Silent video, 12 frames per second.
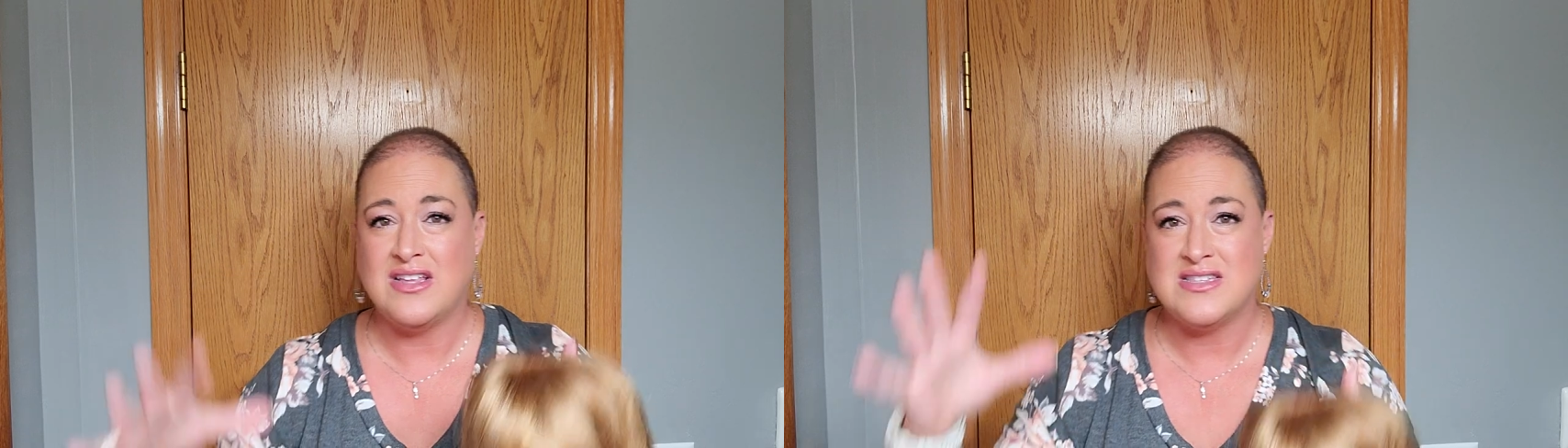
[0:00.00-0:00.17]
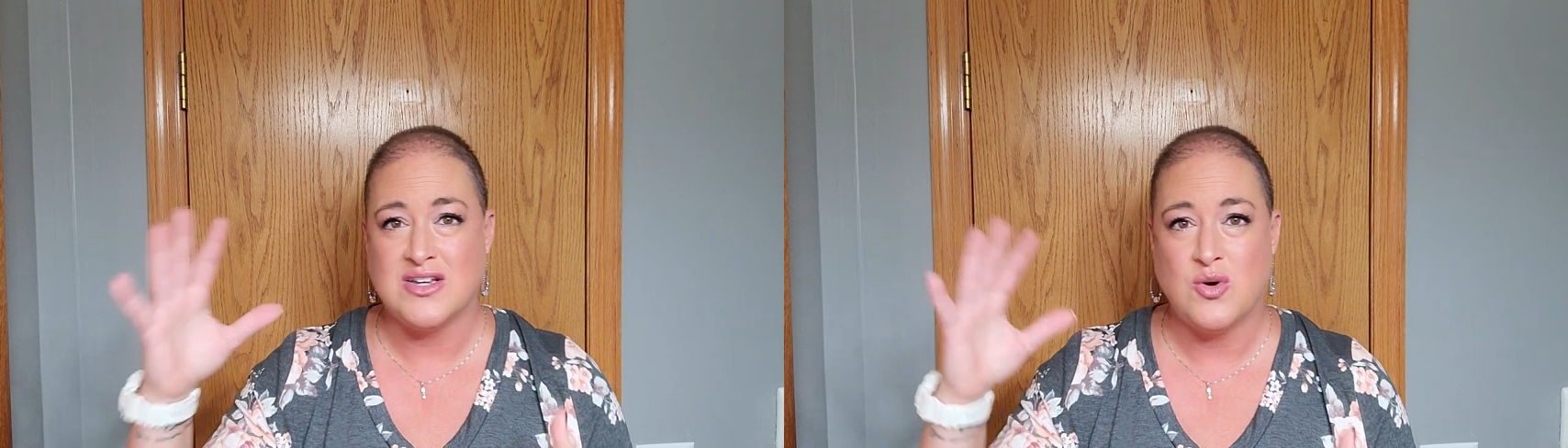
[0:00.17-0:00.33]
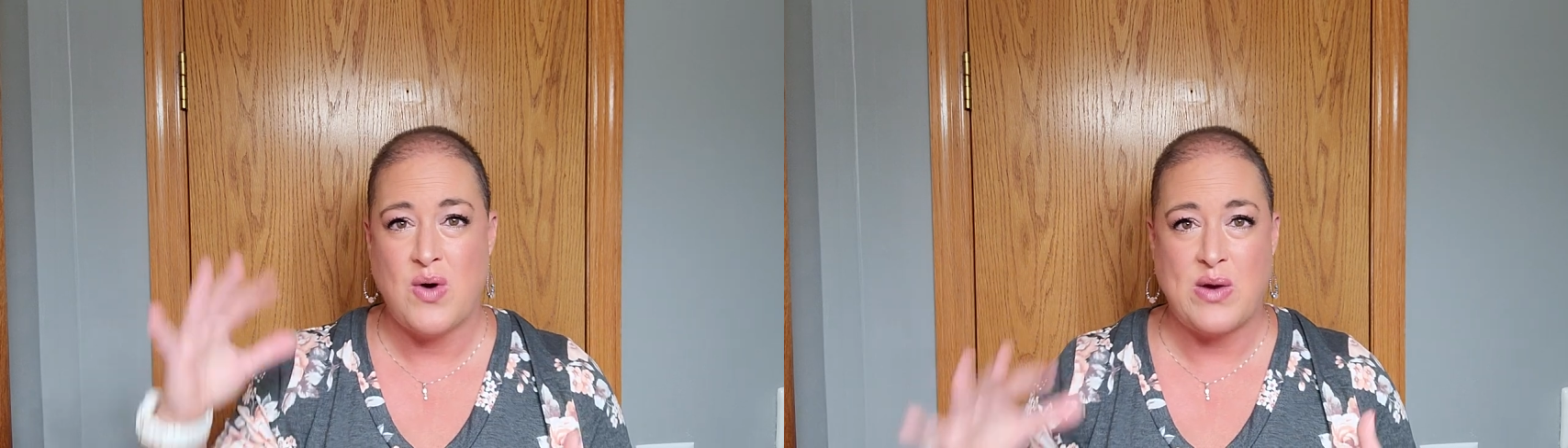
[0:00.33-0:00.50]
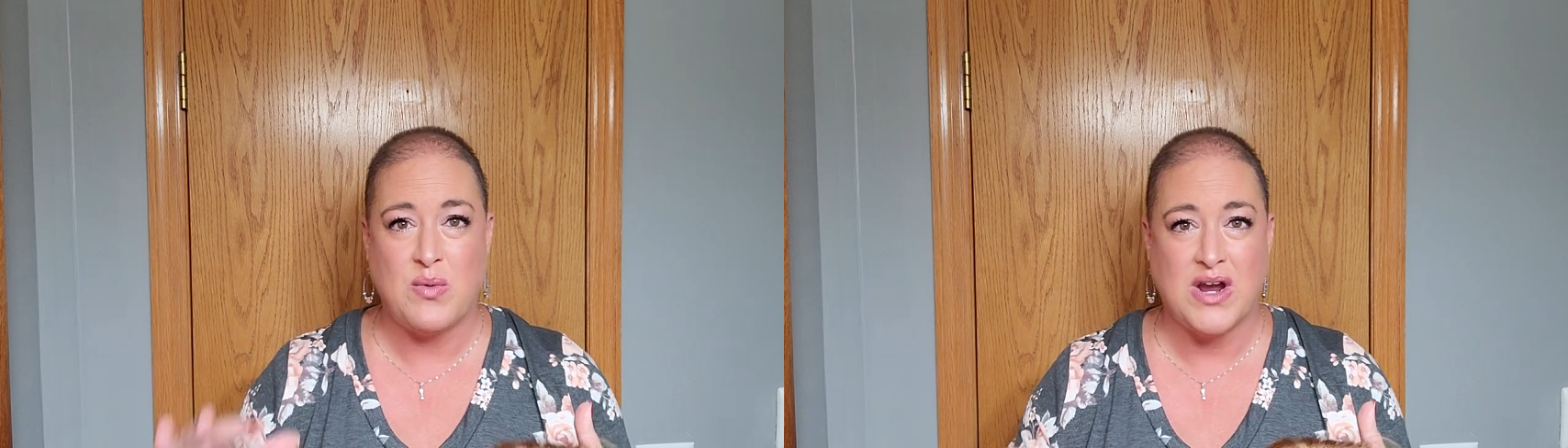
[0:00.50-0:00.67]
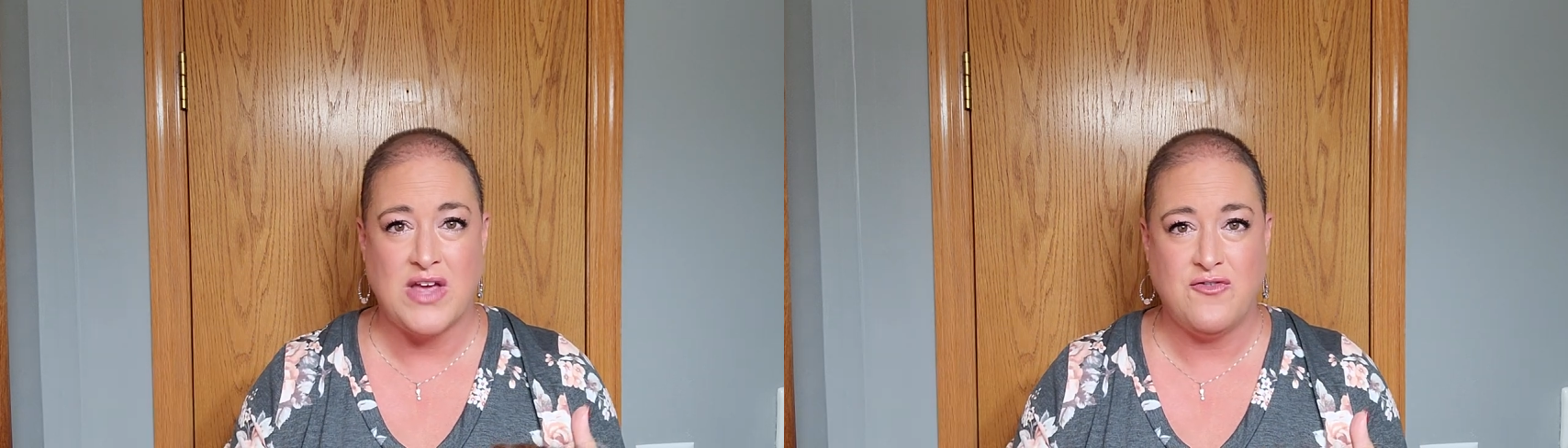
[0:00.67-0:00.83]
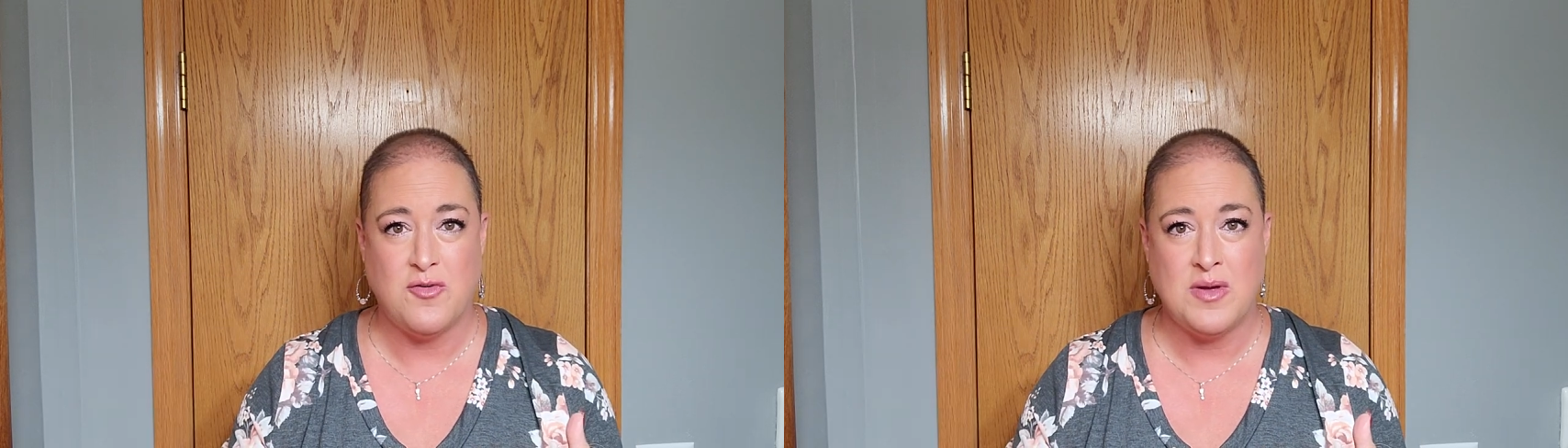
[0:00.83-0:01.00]
isn't quite
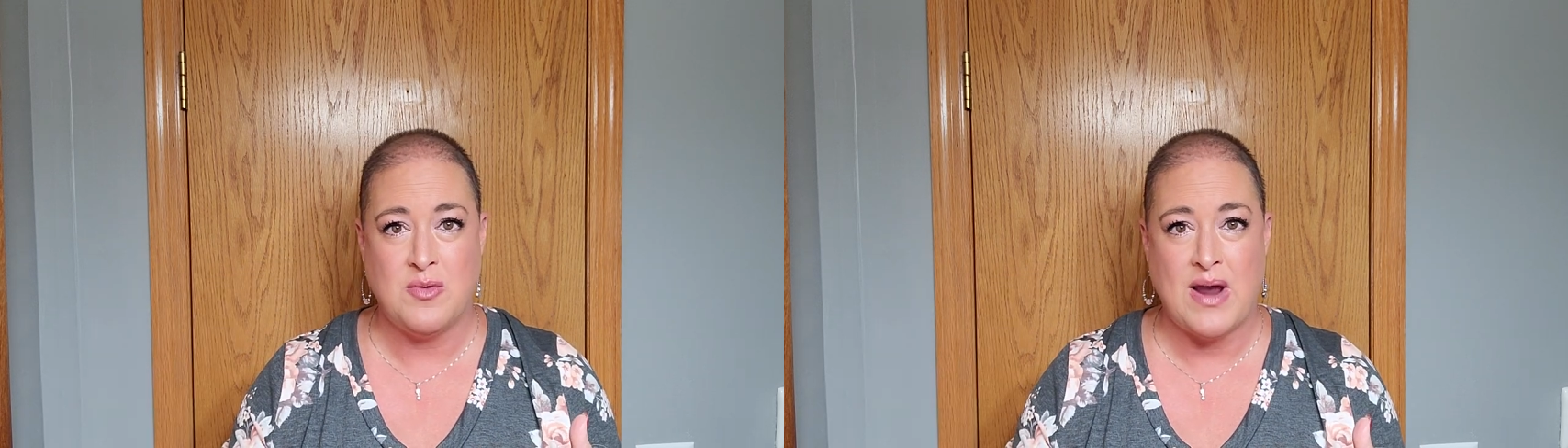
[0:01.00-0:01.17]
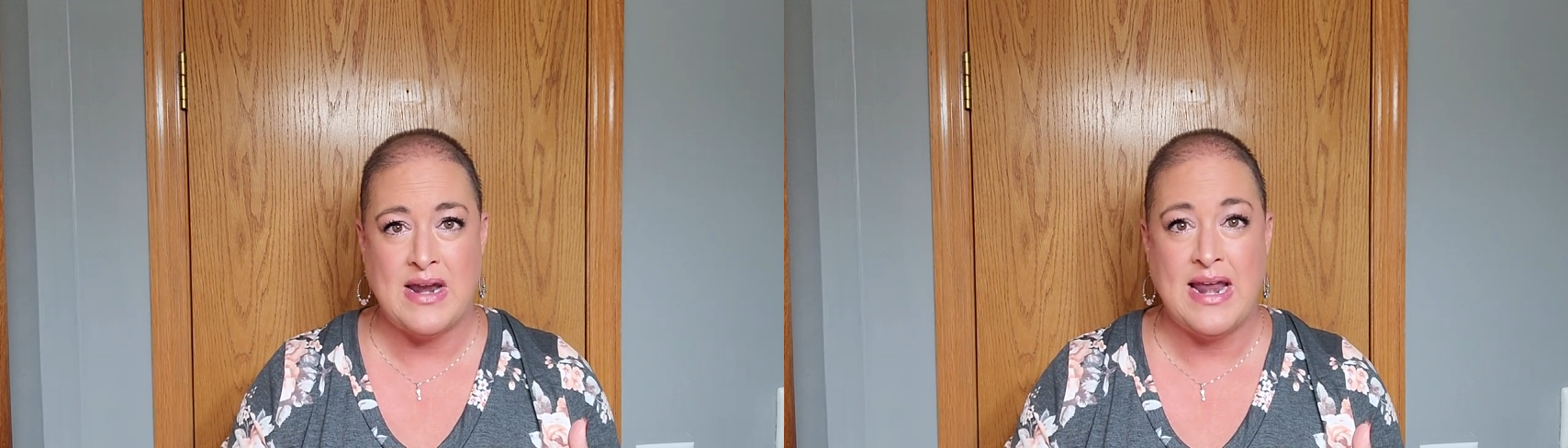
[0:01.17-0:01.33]
working for me right